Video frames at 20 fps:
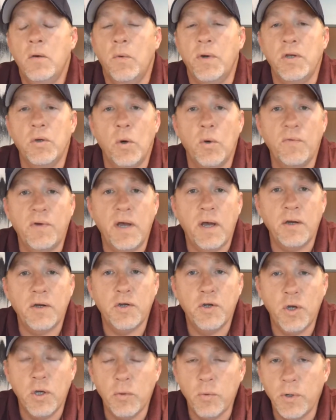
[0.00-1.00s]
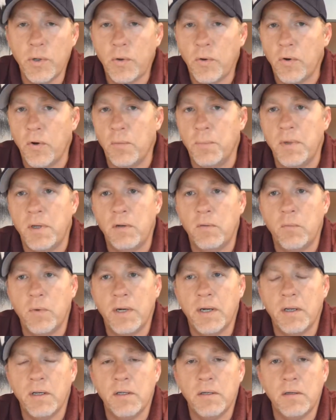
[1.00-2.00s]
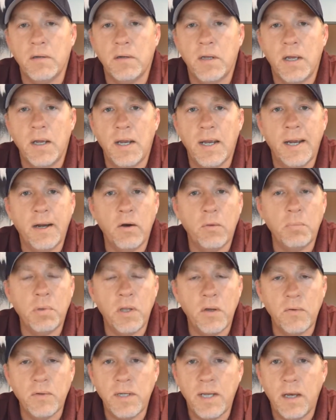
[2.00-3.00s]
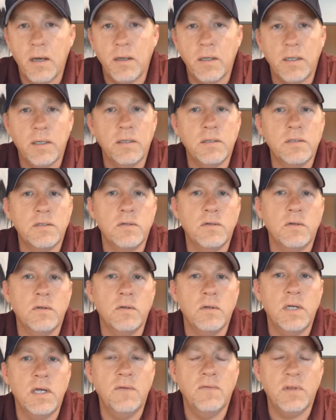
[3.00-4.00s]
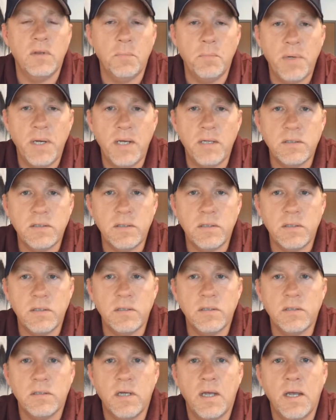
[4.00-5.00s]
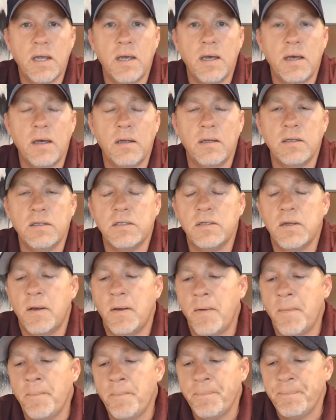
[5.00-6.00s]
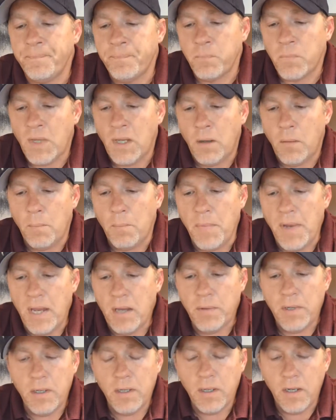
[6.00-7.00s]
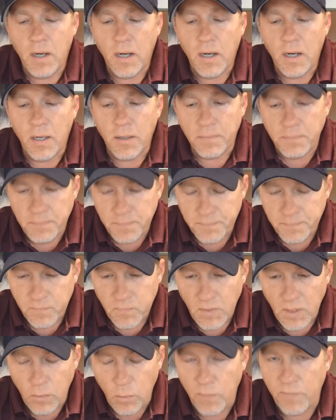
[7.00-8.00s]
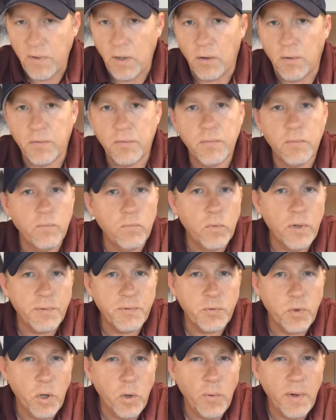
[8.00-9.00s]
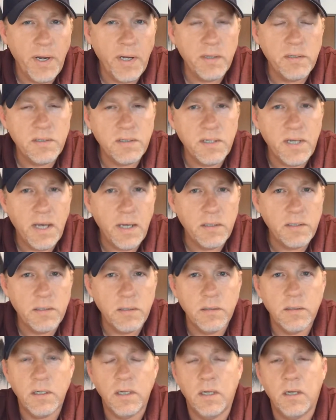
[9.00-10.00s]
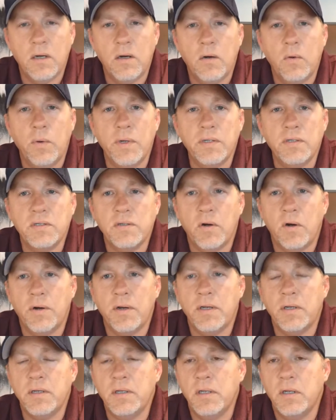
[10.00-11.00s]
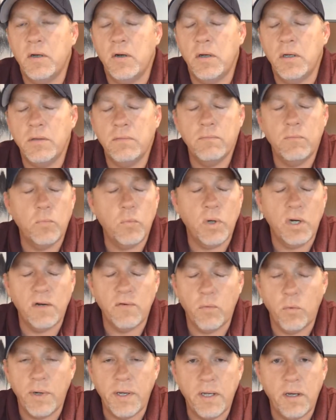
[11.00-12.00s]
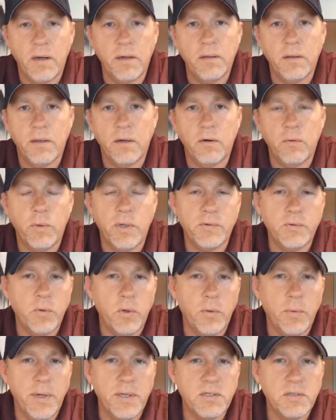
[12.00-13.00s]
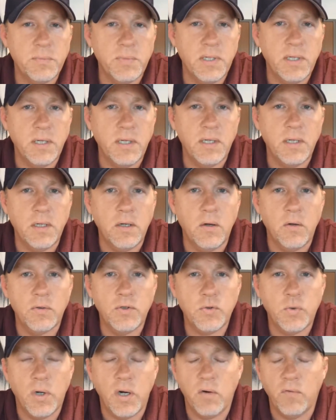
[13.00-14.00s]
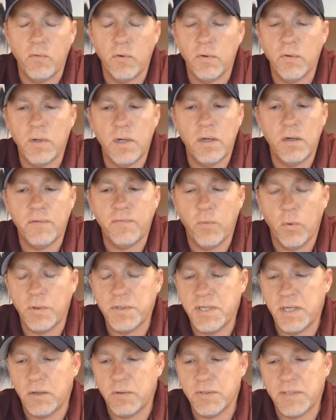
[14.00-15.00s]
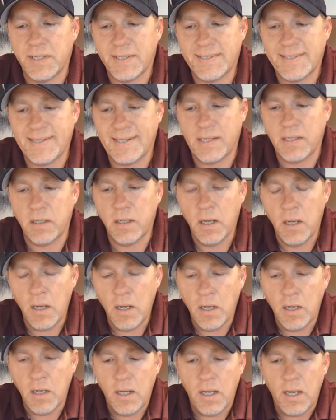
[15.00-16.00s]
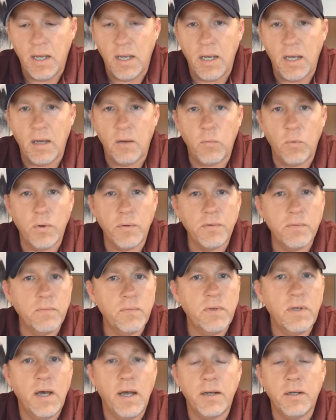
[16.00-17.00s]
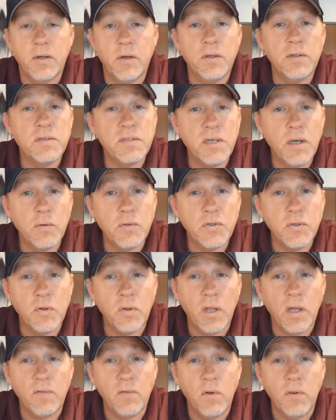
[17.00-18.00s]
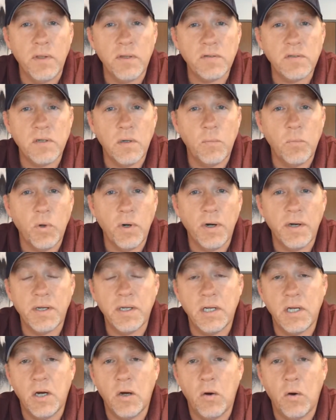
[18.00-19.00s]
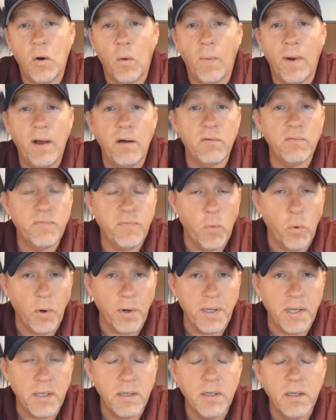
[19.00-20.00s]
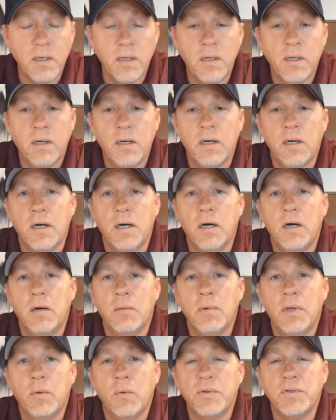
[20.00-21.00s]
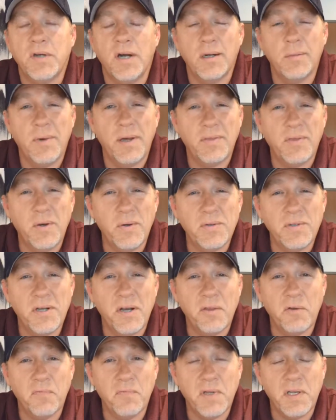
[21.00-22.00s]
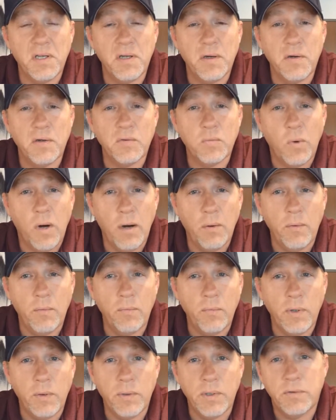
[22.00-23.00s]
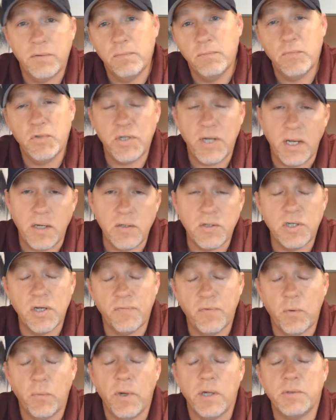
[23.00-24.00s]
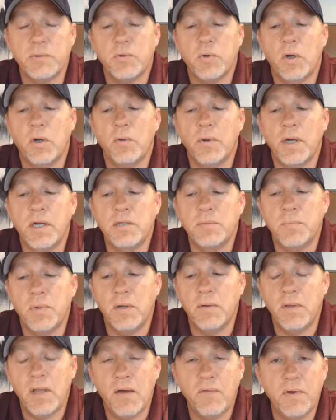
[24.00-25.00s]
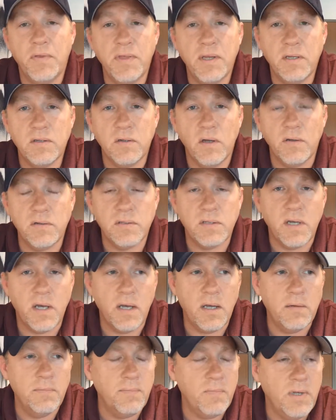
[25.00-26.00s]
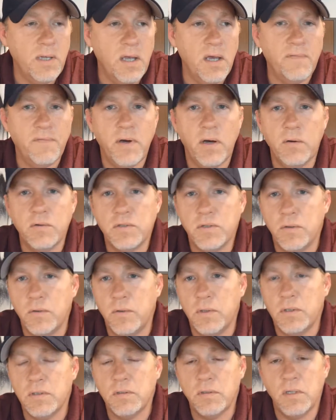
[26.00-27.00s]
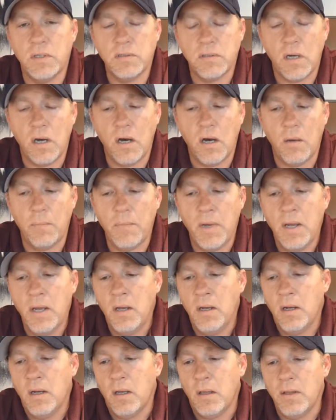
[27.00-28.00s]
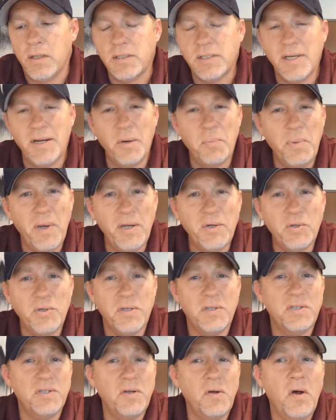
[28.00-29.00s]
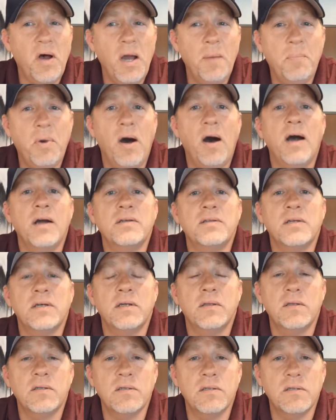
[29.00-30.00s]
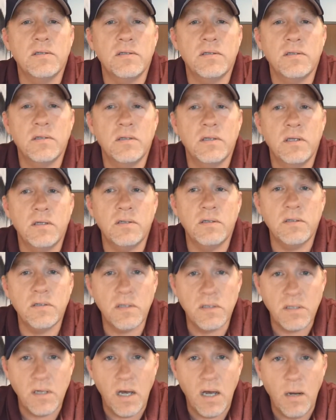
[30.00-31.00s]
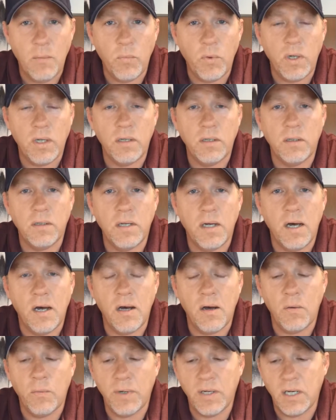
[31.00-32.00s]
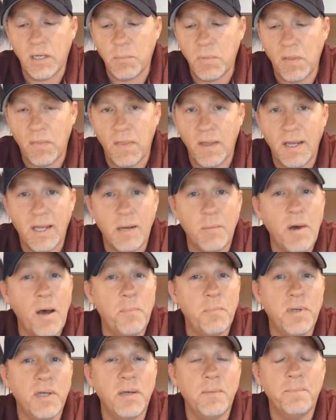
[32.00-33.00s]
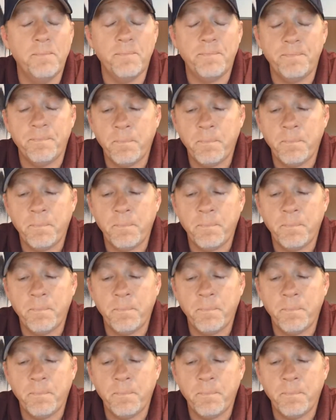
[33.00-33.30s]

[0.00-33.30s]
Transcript: We know we've got good recruitment. We're getting air blown down into even the bases, and maybe we've got our respiratory rate set. We started at whatever we calculated a respiratory rate to be, 12 or 14 or 16, and we're got a good CO2 level that's somewhere around 40, and we'll talk about those in other videos why we would change different respiratory rates. But everything's all set. FiO2 is up. Let's say our patient is still hypoxic. This is the time when we need to be thinking about PEEP.